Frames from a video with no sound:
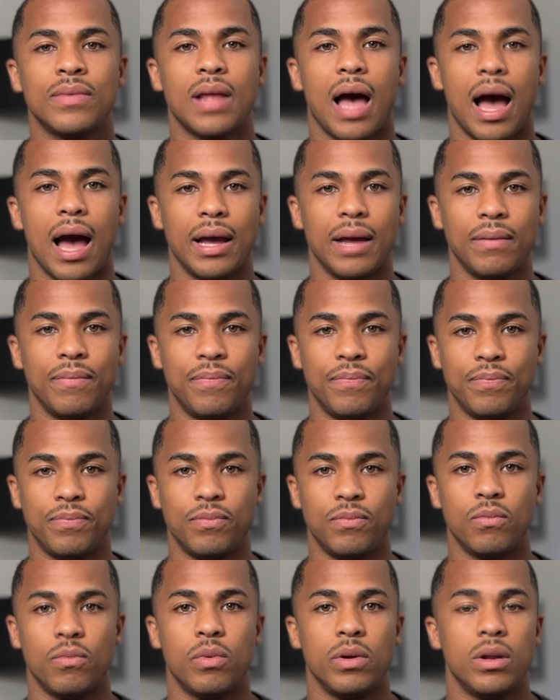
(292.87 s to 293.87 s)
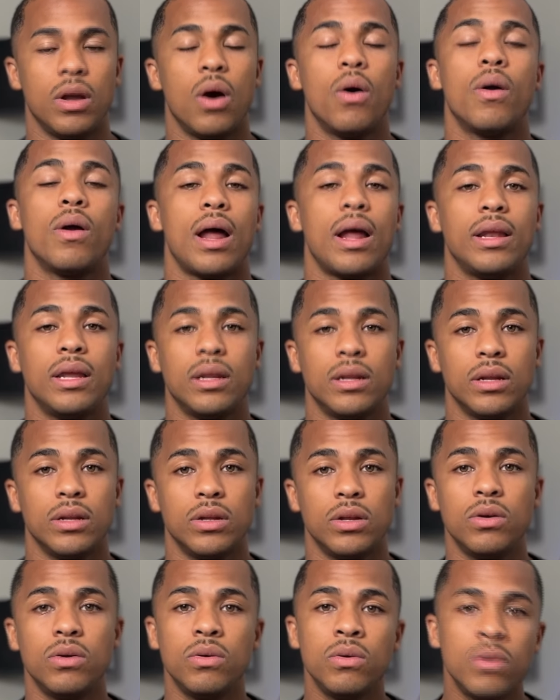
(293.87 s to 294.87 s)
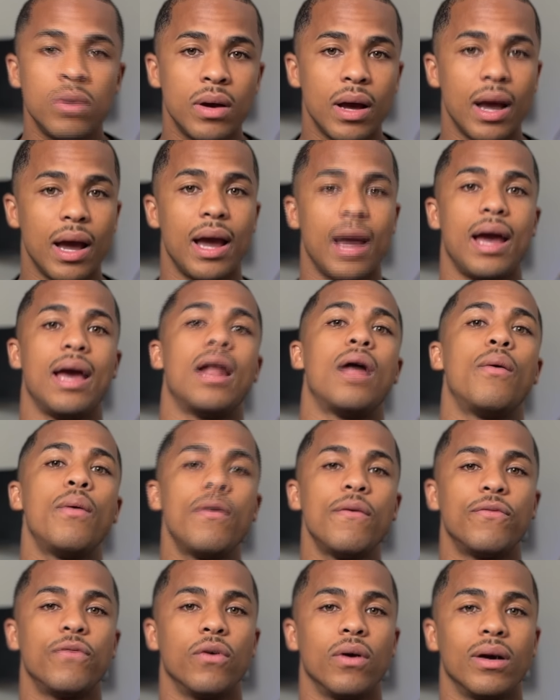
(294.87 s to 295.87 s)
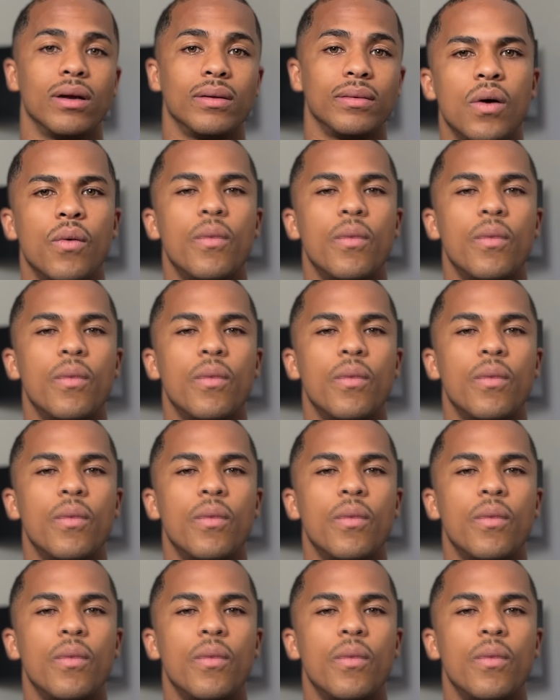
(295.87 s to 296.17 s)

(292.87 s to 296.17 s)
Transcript: I would know what I needed to do, and I went for it.